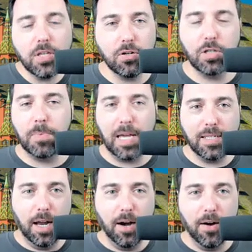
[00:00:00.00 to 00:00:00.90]
Now think of the
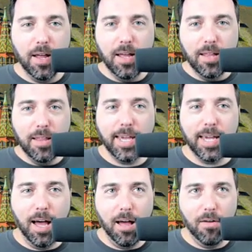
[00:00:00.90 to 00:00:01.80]
search space there.
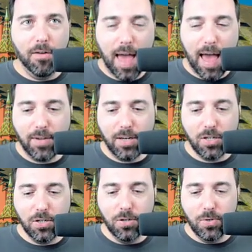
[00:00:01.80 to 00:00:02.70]
Think
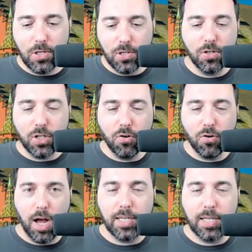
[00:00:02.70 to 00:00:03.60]
of having
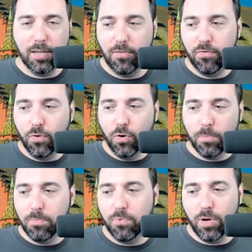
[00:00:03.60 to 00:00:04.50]
to search across